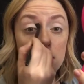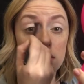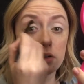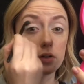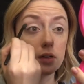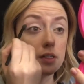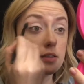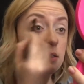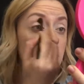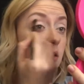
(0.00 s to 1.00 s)
the
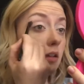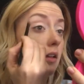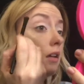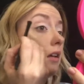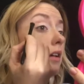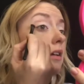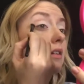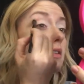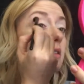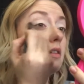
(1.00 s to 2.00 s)
crease,
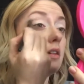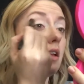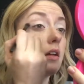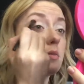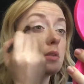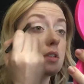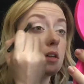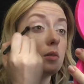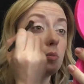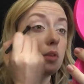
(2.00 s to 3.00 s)
and I'm just
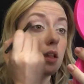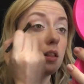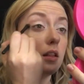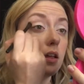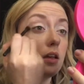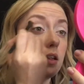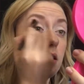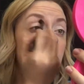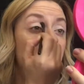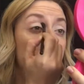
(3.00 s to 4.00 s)
gonna blend that
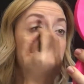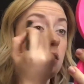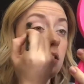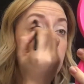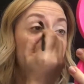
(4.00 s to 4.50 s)
in.